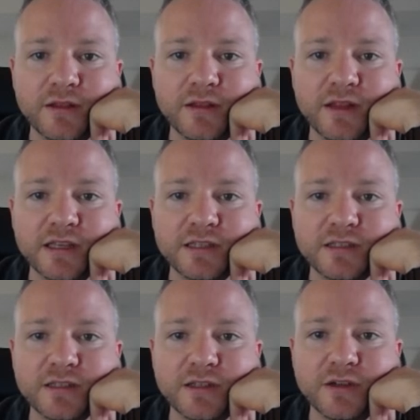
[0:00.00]

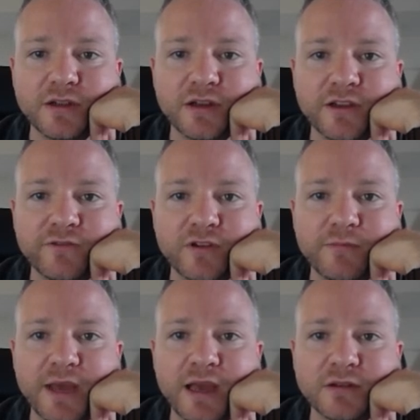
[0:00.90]
This, you're looking for a
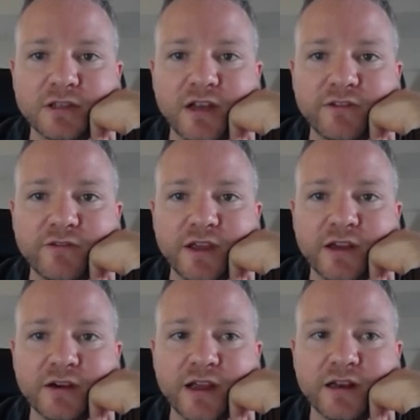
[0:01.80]
bounce off of
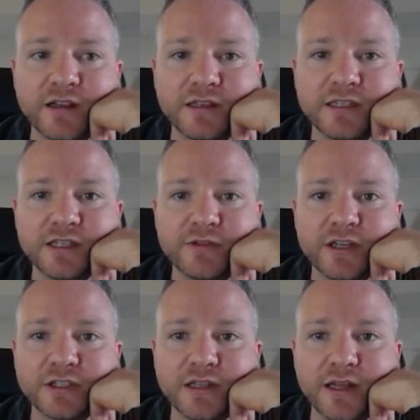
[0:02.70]
here and a
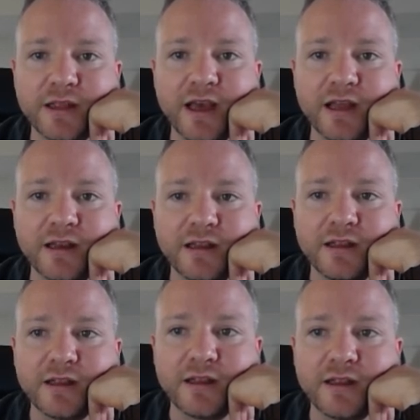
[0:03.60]
continuation like that.
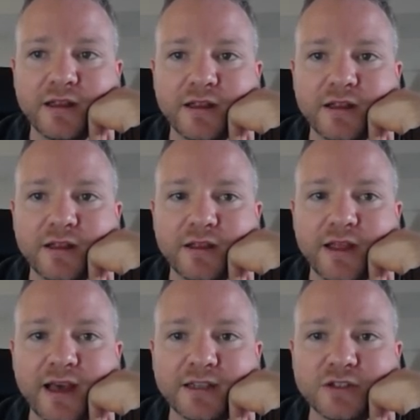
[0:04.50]

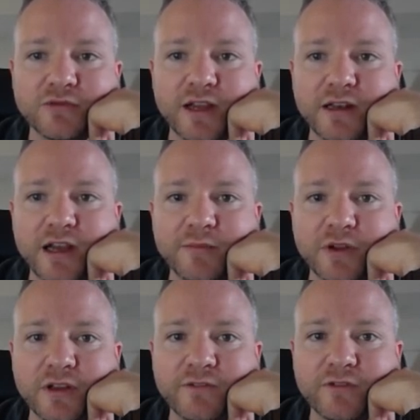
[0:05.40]
That's great. I'm
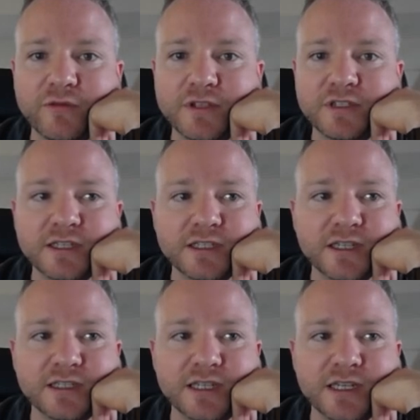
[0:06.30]
looking for
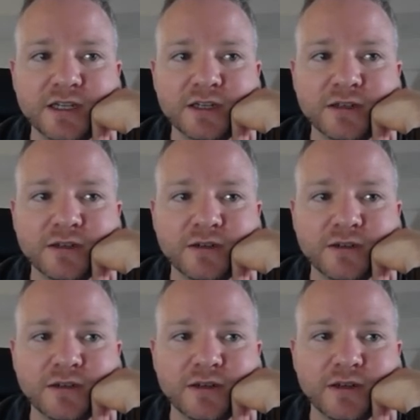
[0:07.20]
resistance here.
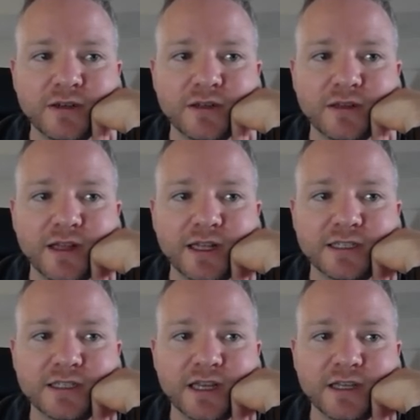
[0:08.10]
Let's
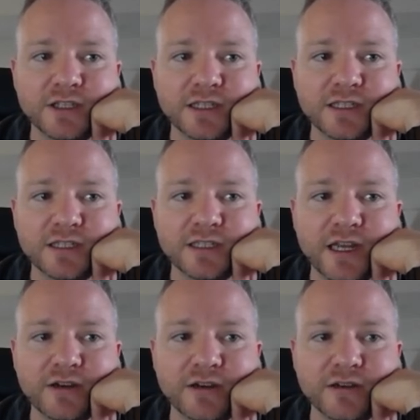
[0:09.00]
say just to set
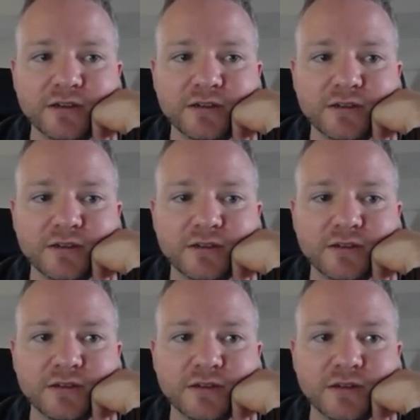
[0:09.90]
our
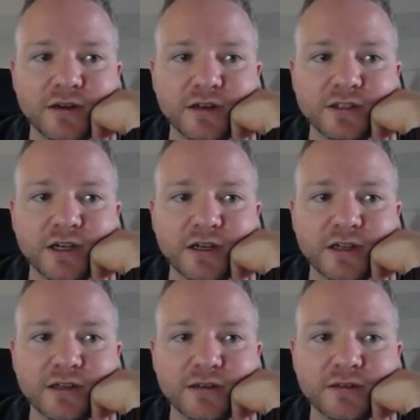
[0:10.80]

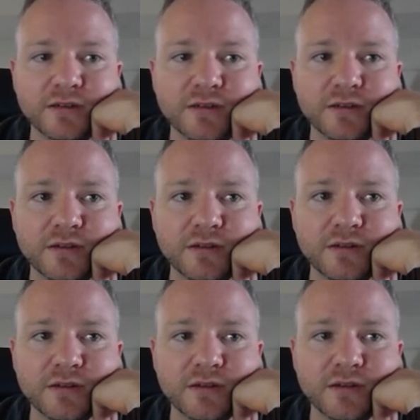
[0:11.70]
target
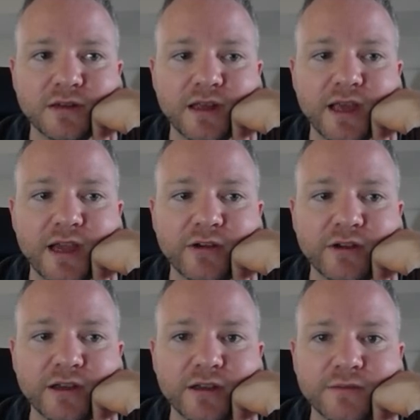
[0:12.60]

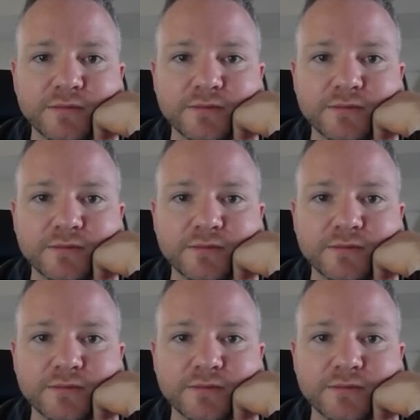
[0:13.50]
area,